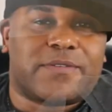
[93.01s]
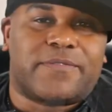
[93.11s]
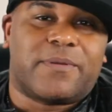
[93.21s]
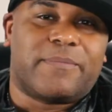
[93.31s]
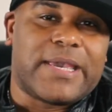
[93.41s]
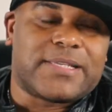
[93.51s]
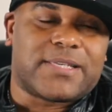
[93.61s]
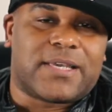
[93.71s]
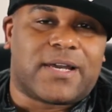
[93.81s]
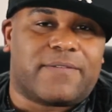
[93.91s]
of an
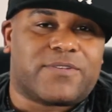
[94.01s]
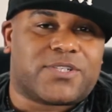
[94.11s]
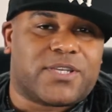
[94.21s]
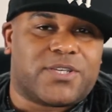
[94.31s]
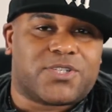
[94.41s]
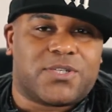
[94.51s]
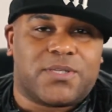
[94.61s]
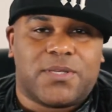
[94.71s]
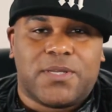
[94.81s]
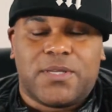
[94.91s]
amazing
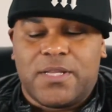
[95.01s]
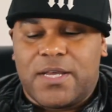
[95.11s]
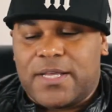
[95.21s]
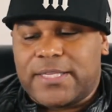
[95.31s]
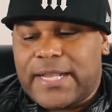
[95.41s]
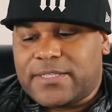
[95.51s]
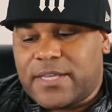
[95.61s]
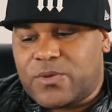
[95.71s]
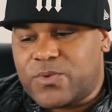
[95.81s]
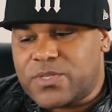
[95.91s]
conversation that I
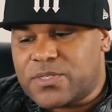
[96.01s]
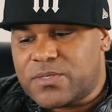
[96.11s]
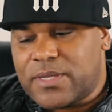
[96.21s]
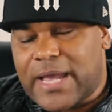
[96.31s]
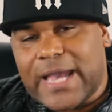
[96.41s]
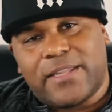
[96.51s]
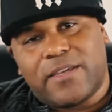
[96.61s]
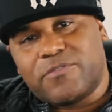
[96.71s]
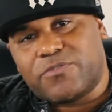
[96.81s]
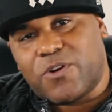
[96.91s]
think was
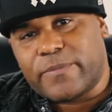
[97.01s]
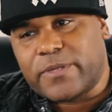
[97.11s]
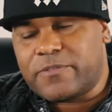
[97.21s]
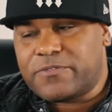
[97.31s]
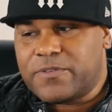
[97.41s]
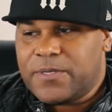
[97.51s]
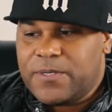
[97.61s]
highly informative,